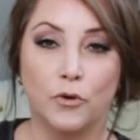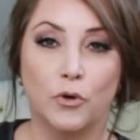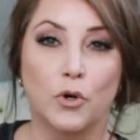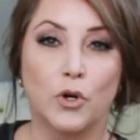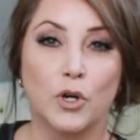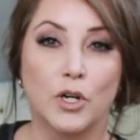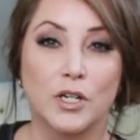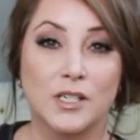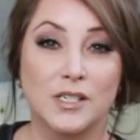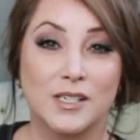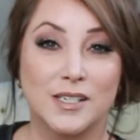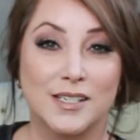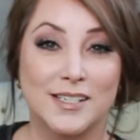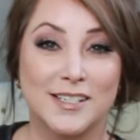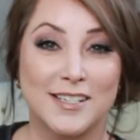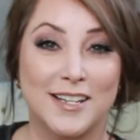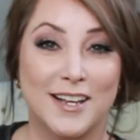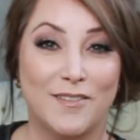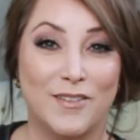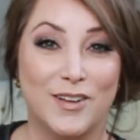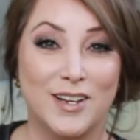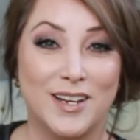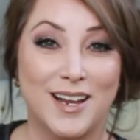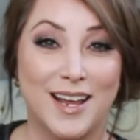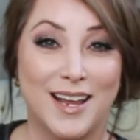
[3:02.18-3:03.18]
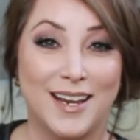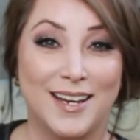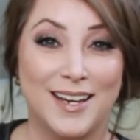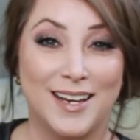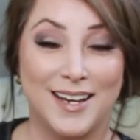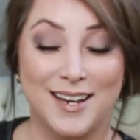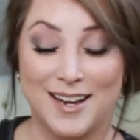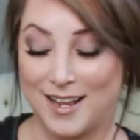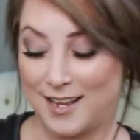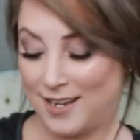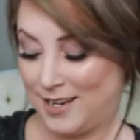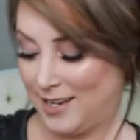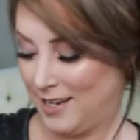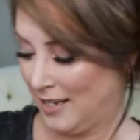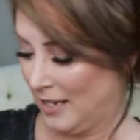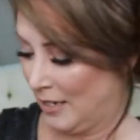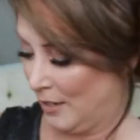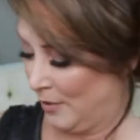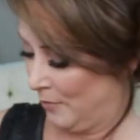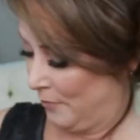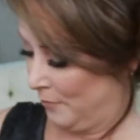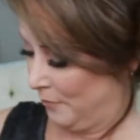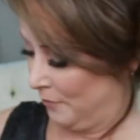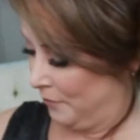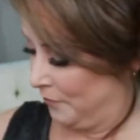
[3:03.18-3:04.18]
for seven ninety-nine.
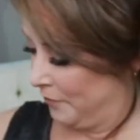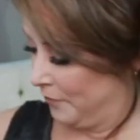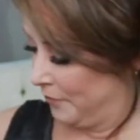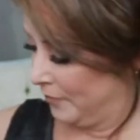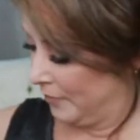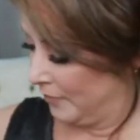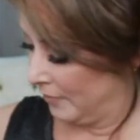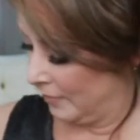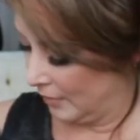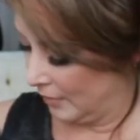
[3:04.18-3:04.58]
The